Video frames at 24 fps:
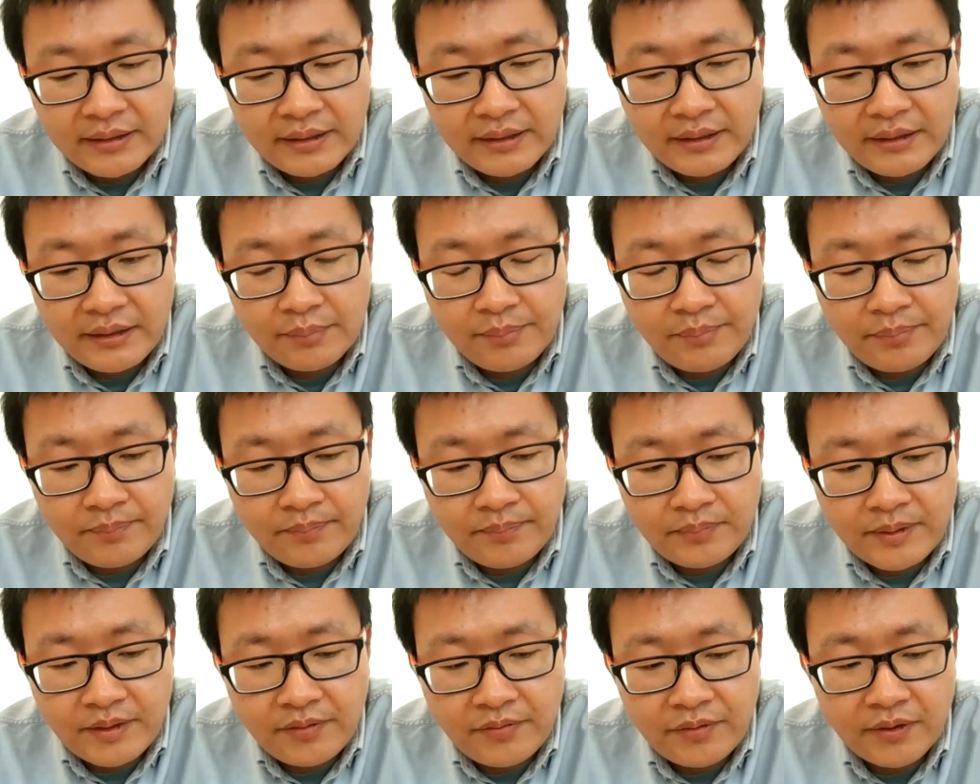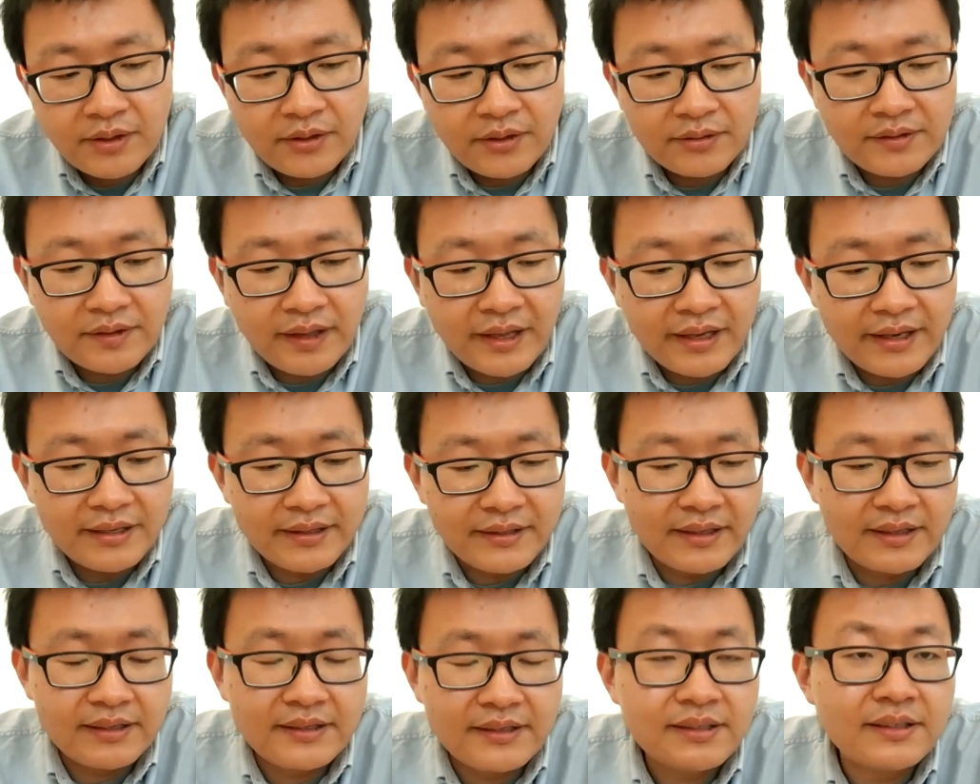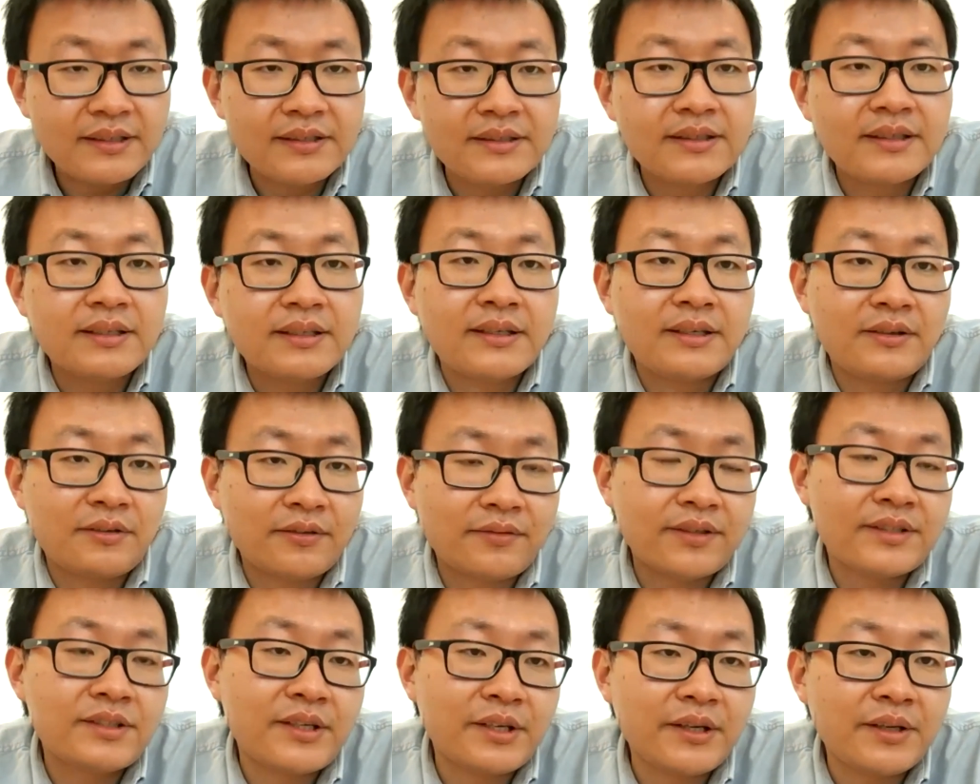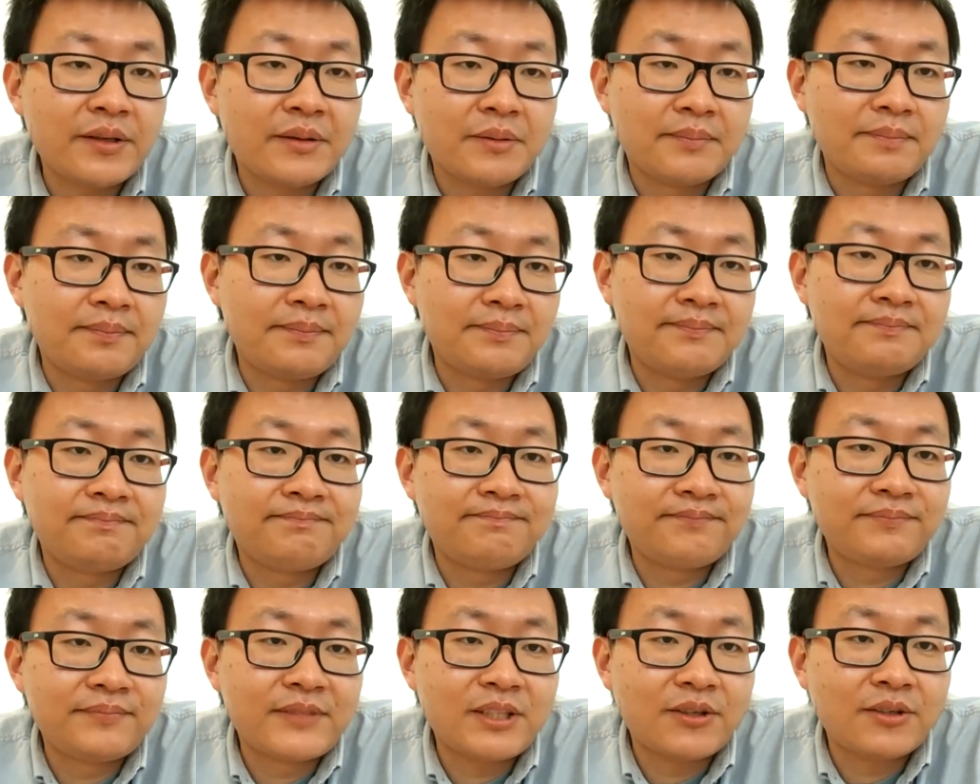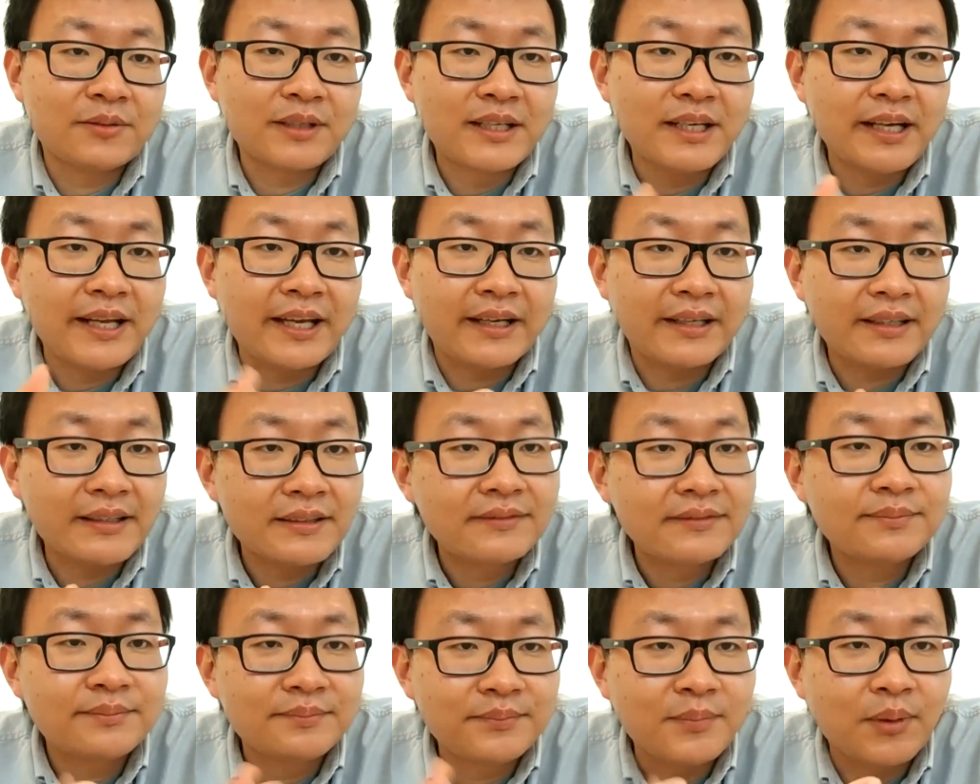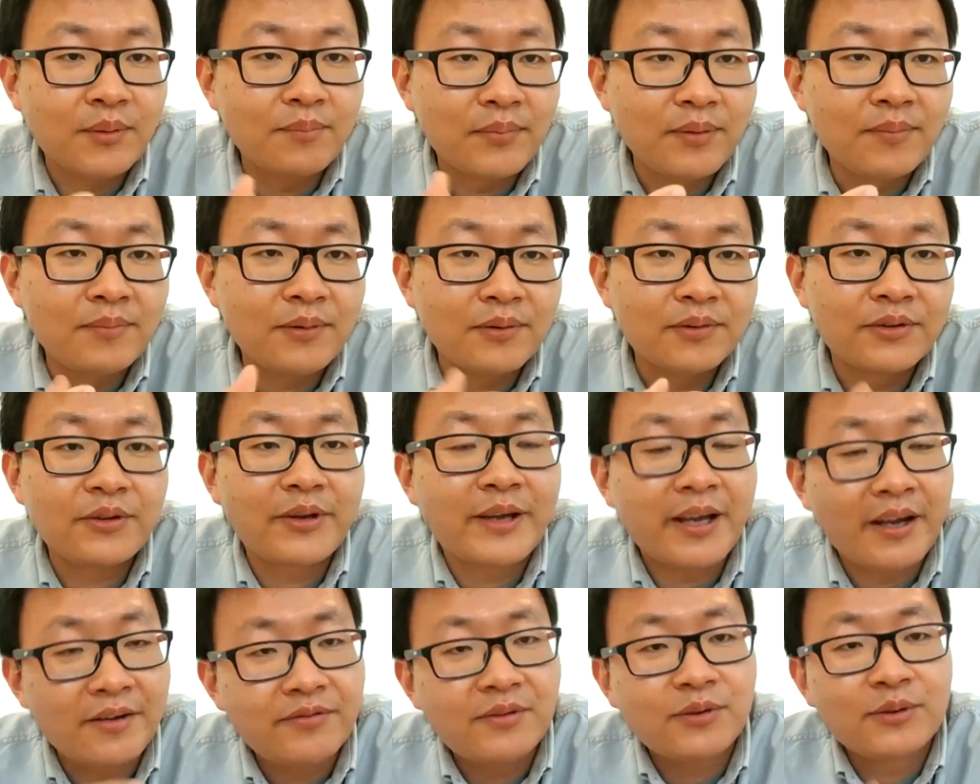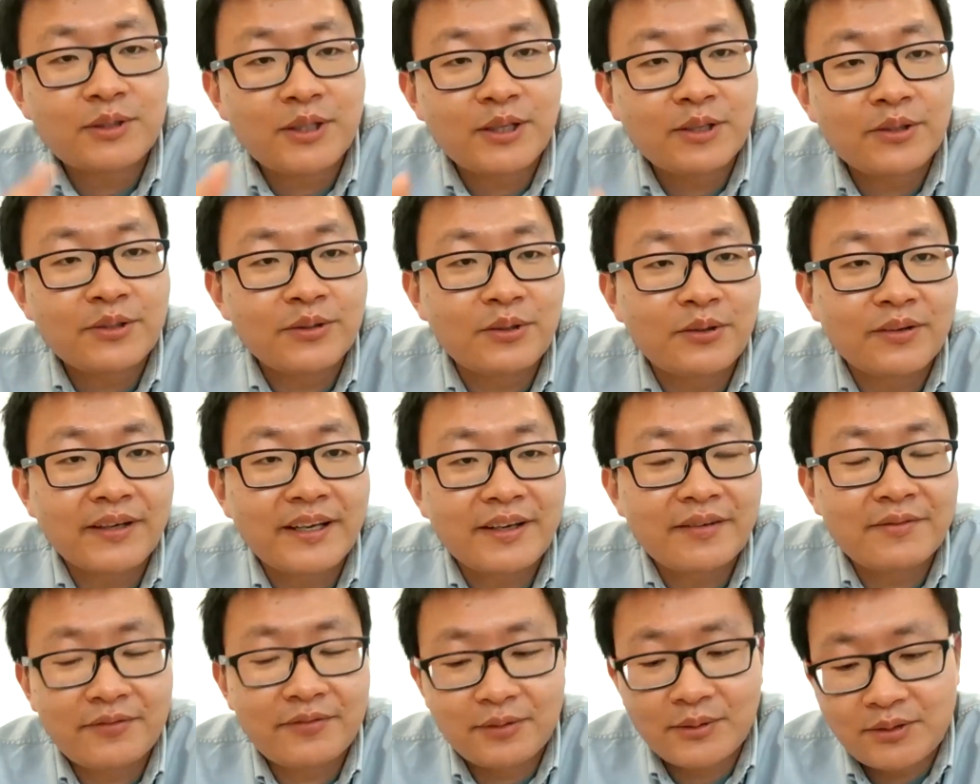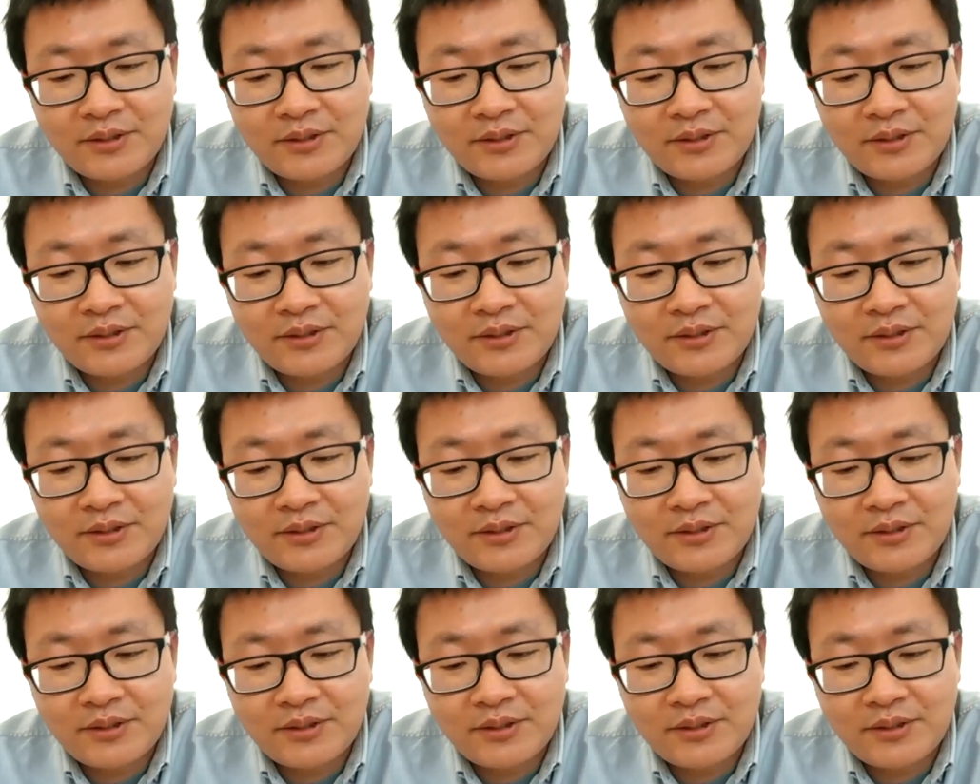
And the, the difficult thing is this is uh, obviously a sort of click boom, boom, boom, you got photon, you don't have